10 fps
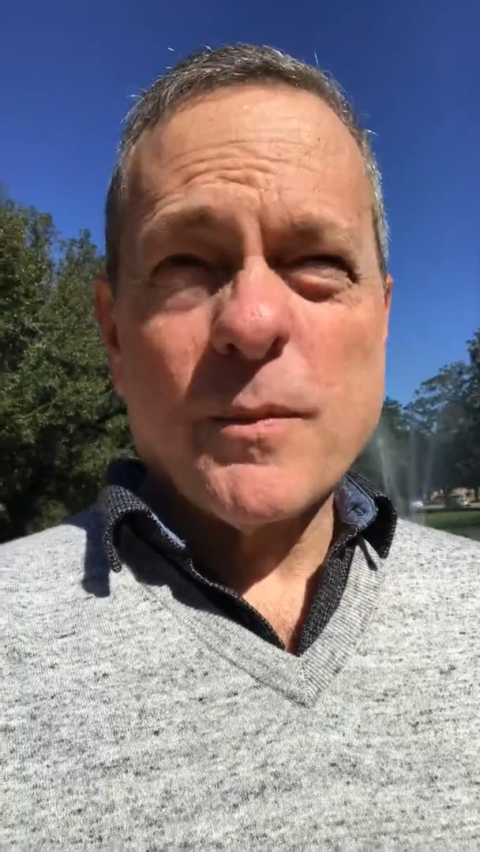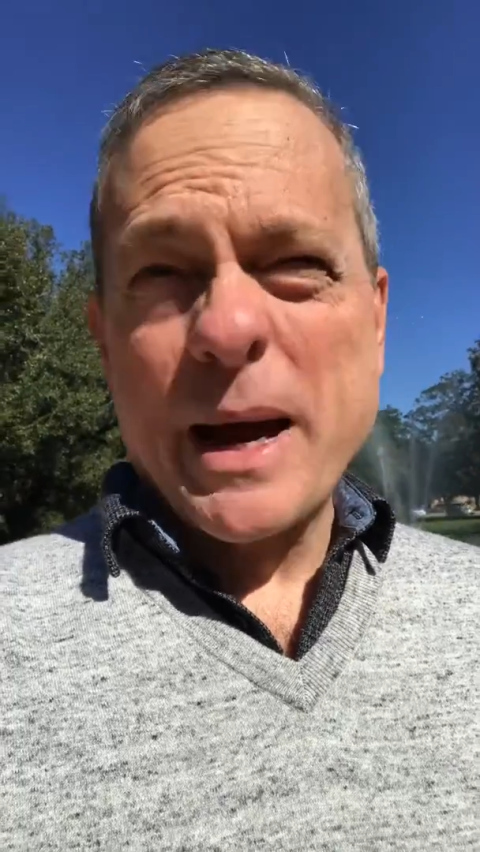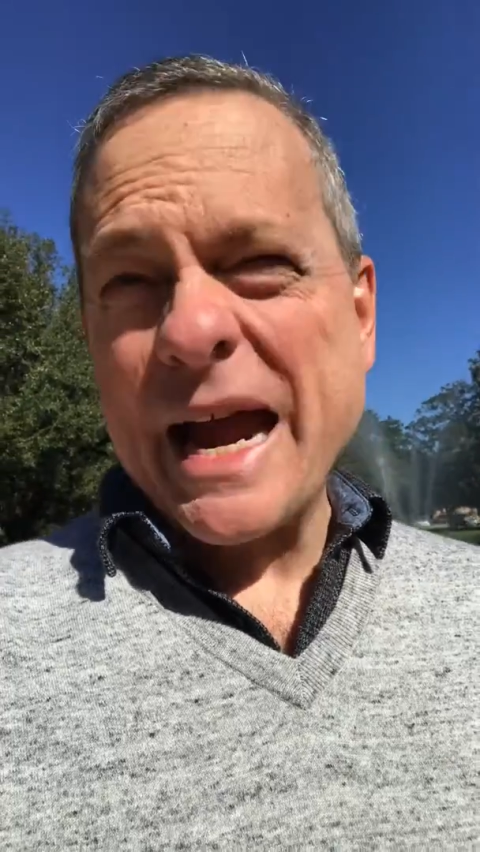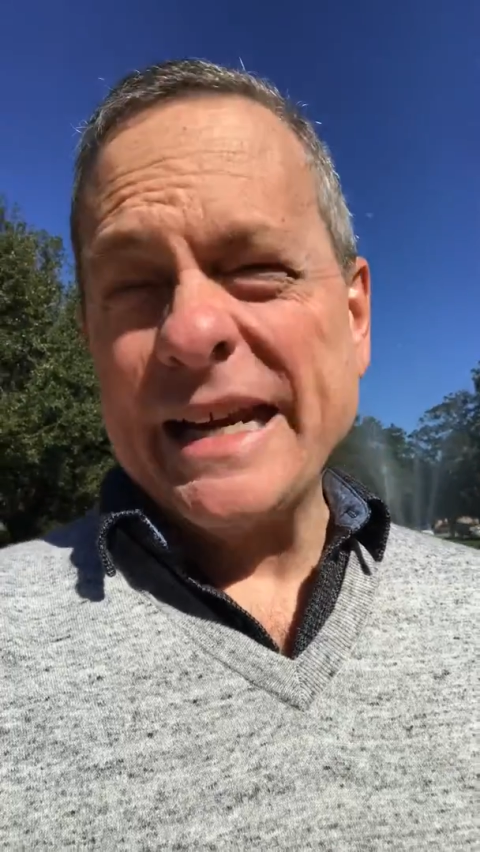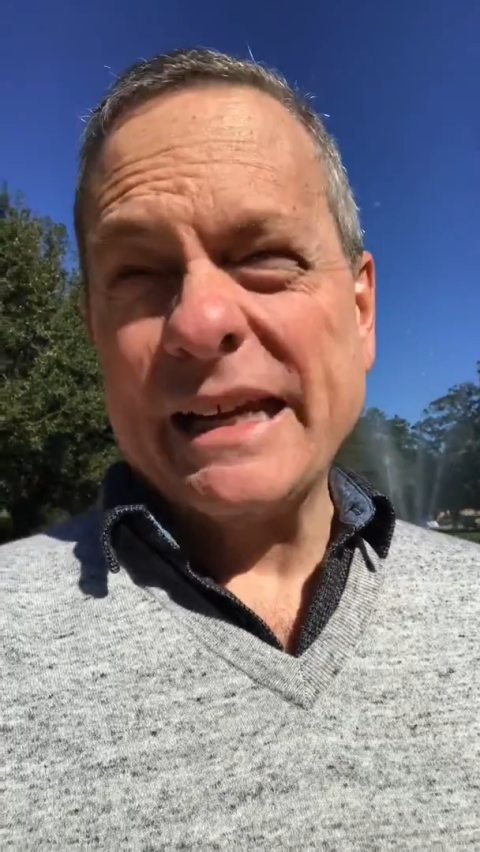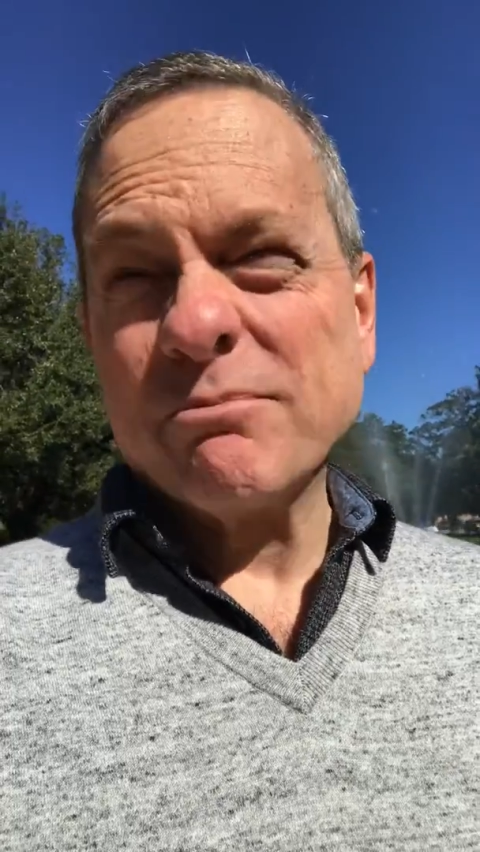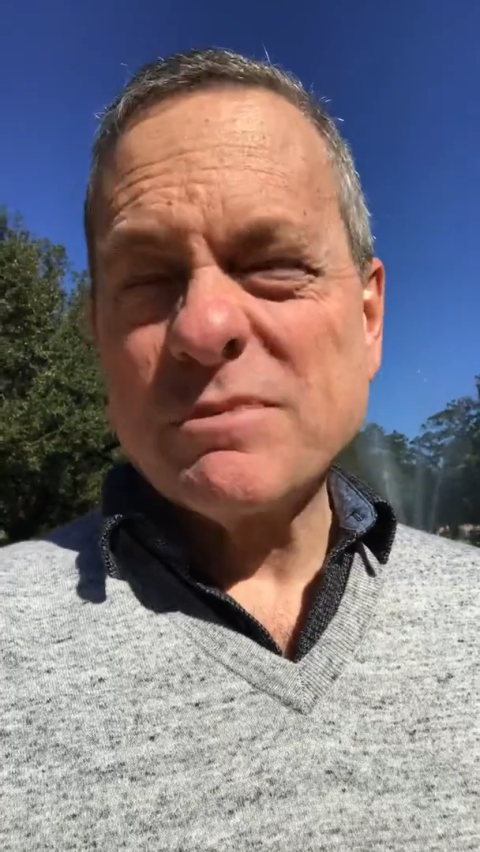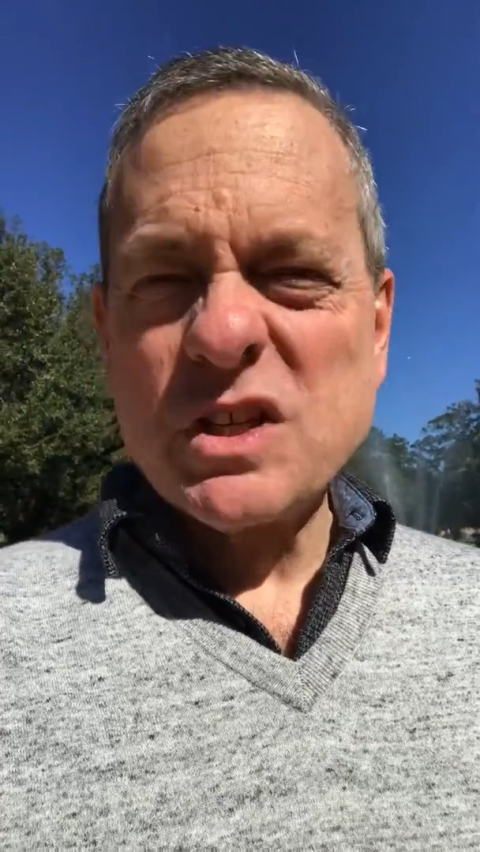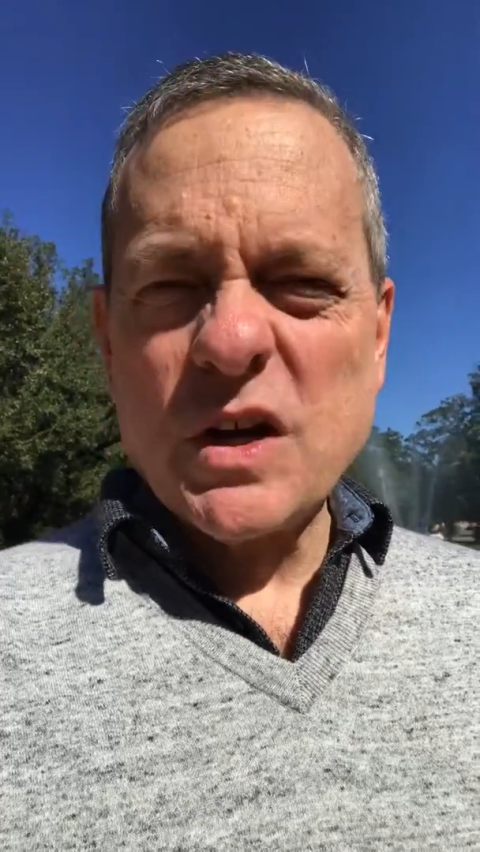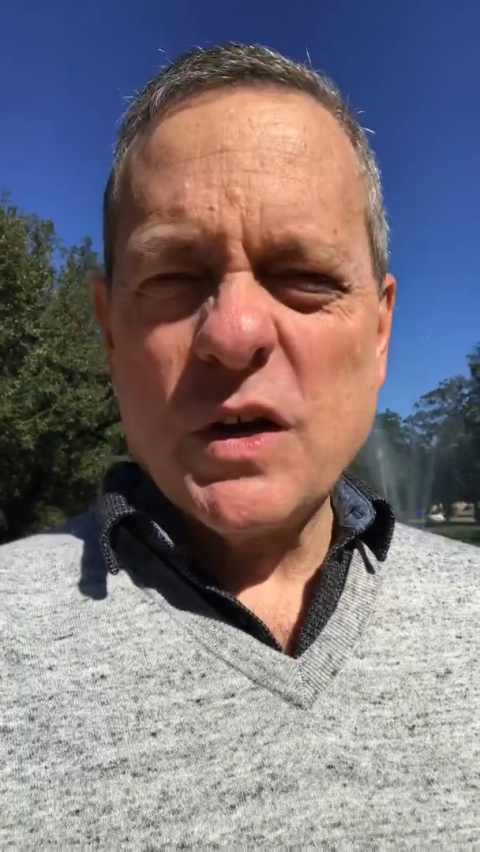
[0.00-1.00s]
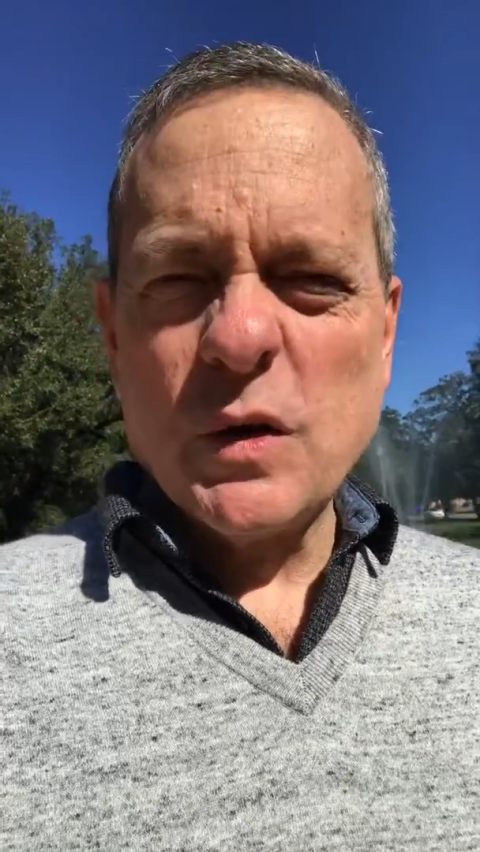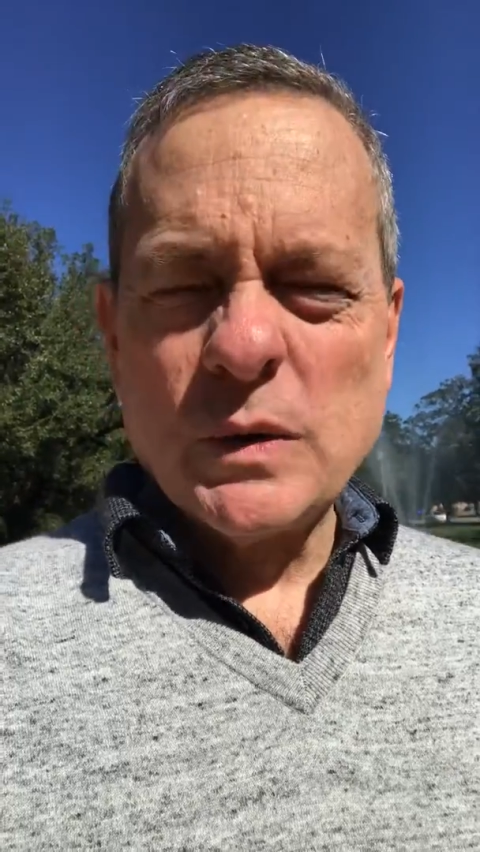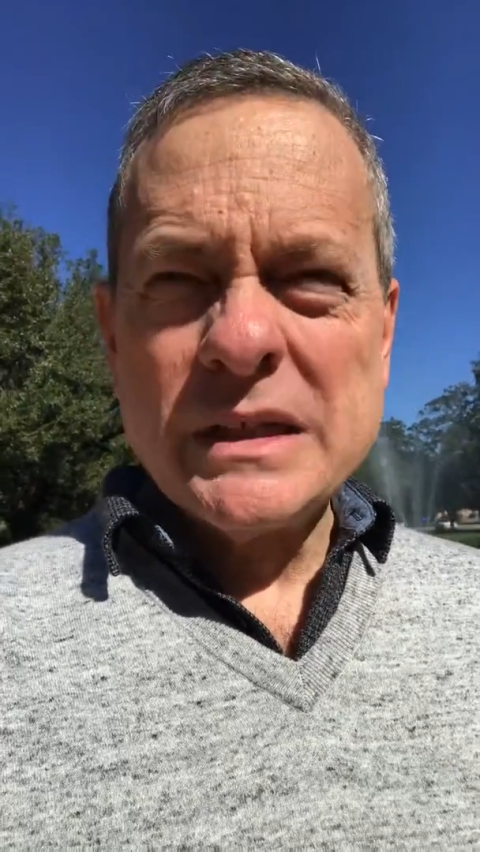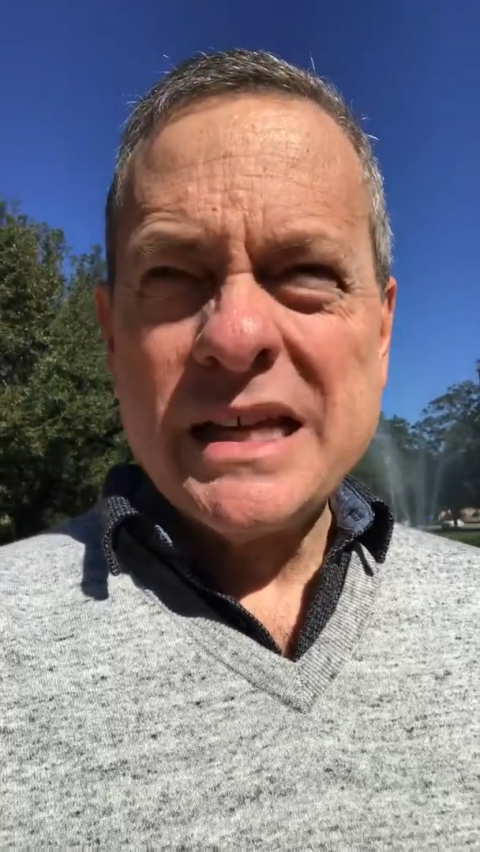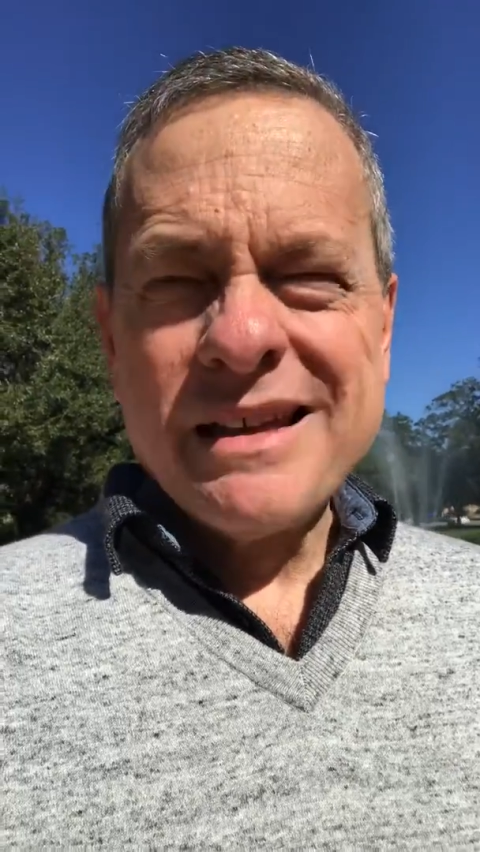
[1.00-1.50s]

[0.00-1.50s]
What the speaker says: hiding. So